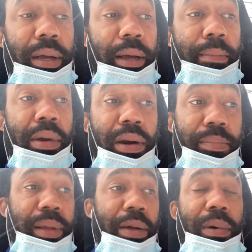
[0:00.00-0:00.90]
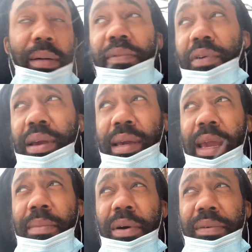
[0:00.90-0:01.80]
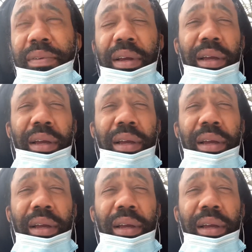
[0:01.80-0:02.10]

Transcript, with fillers: Um, Milner played well before he came off.